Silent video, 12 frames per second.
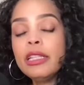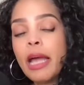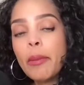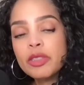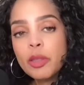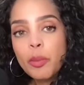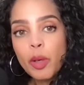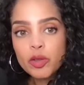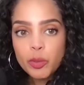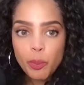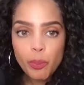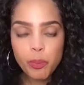That was the most
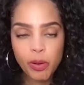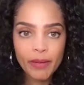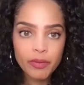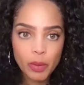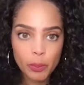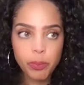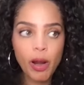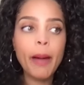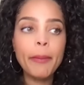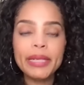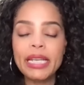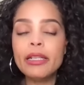
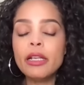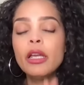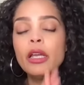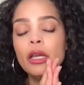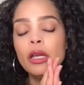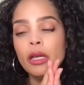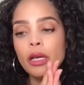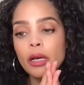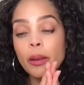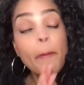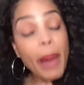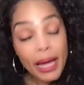prominent
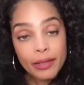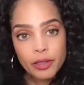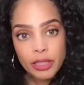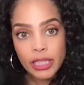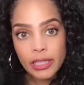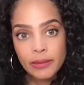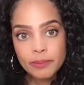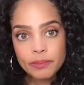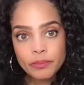monarchy.